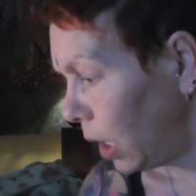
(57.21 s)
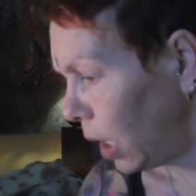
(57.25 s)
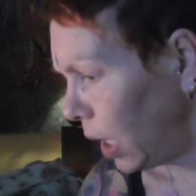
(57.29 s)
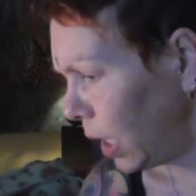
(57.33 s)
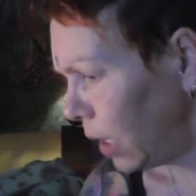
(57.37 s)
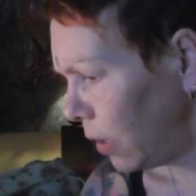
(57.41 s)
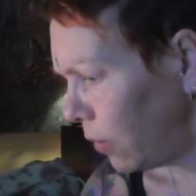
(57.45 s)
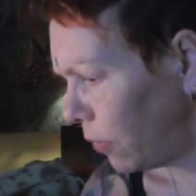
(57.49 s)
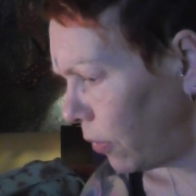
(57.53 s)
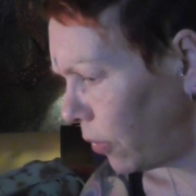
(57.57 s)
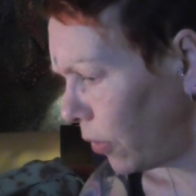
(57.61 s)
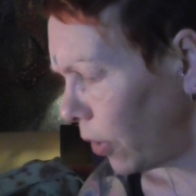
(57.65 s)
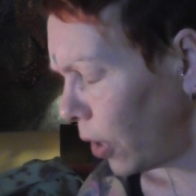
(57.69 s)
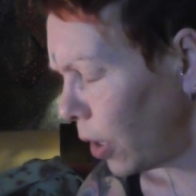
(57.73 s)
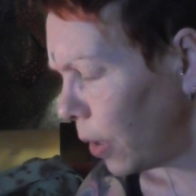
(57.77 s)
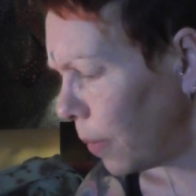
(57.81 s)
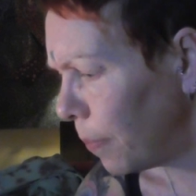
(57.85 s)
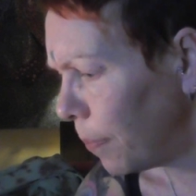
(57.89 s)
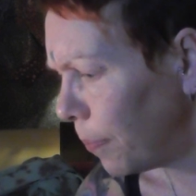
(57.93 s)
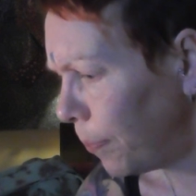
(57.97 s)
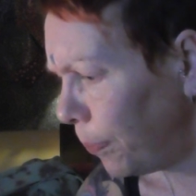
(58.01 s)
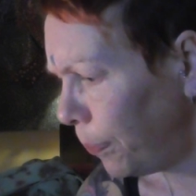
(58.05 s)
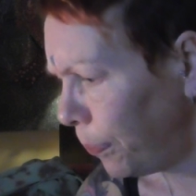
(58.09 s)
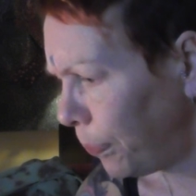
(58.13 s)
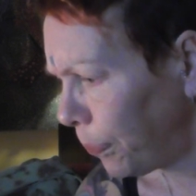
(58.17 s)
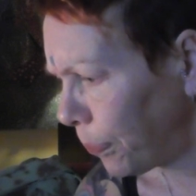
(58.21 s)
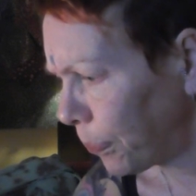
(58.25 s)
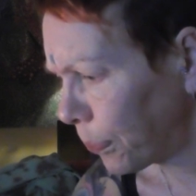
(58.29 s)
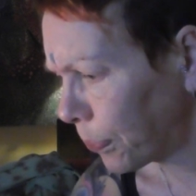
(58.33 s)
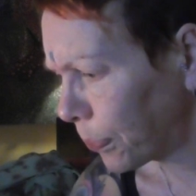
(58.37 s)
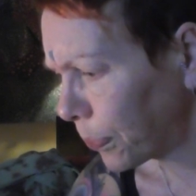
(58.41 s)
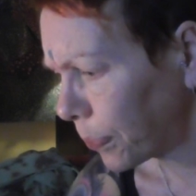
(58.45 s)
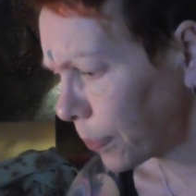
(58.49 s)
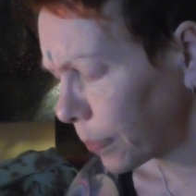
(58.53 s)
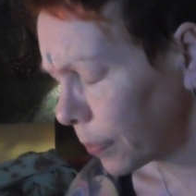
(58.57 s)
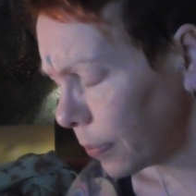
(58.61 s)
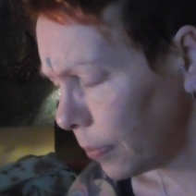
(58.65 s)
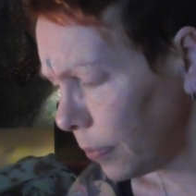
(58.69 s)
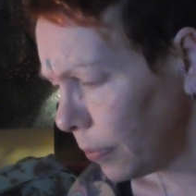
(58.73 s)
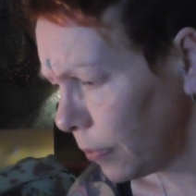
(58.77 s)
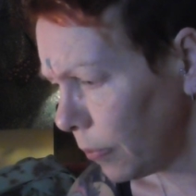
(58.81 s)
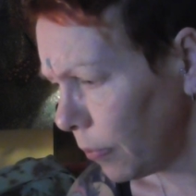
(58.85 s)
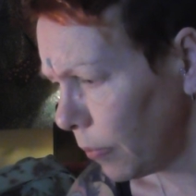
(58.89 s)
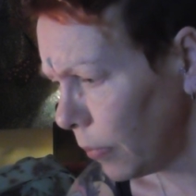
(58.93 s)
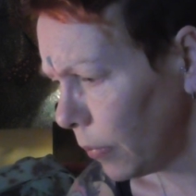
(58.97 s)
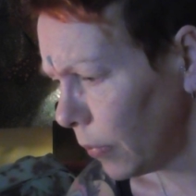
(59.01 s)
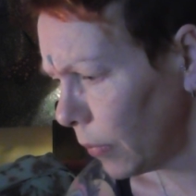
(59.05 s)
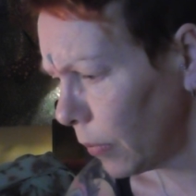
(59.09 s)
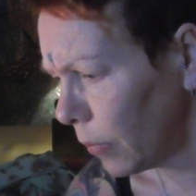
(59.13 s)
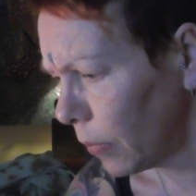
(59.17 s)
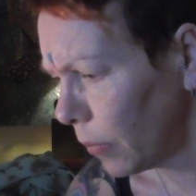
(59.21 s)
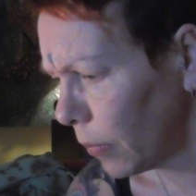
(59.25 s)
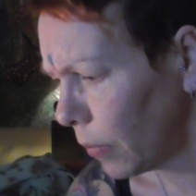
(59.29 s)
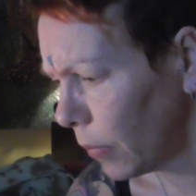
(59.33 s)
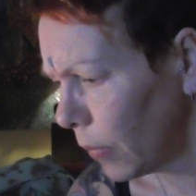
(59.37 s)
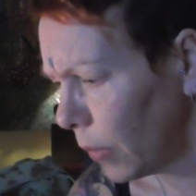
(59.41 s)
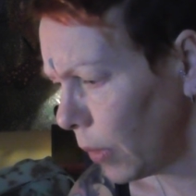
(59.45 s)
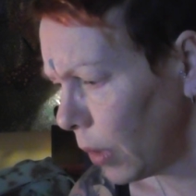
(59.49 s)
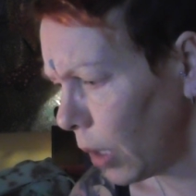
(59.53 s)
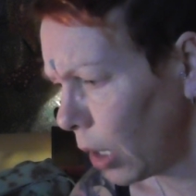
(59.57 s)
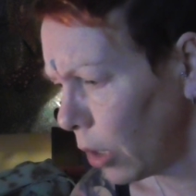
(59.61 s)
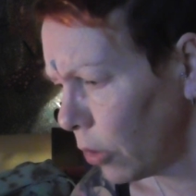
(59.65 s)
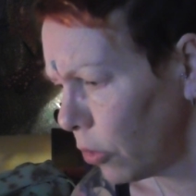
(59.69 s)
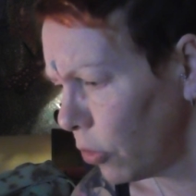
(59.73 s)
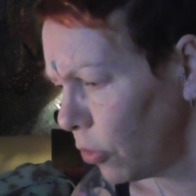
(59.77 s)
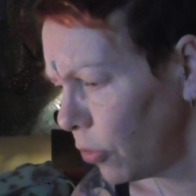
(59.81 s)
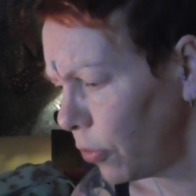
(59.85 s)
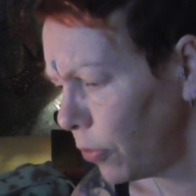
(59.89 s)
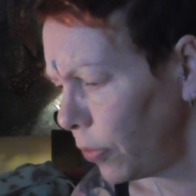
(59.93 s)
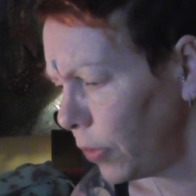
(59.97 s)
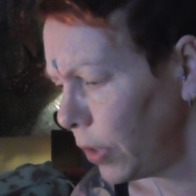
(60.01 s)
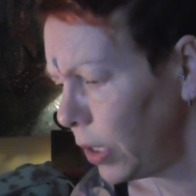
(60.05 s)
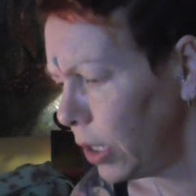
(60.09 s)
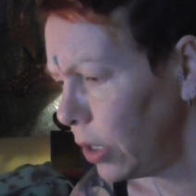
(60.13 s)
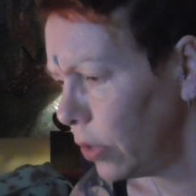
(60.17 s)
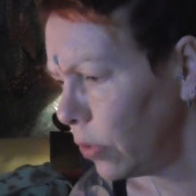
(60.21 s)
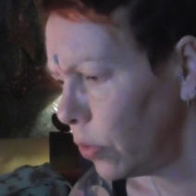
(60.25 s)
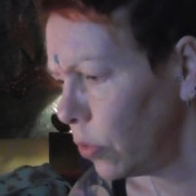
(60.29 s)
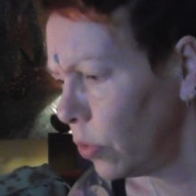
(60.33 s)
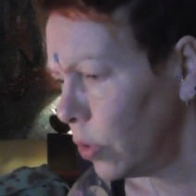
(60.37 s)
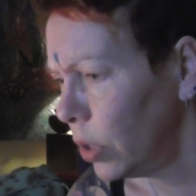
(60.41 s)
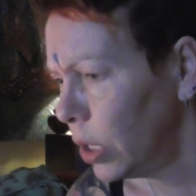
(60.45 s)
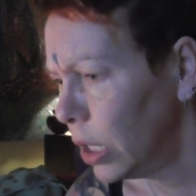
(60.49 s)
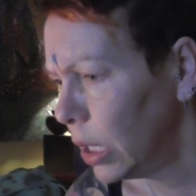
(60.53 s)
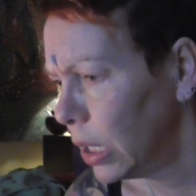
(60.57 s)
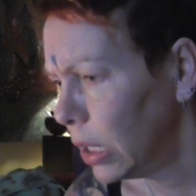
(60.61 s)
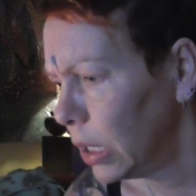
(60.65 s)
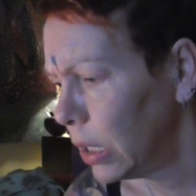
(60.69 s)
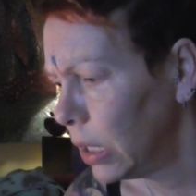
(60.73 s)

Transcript: And um, I just feel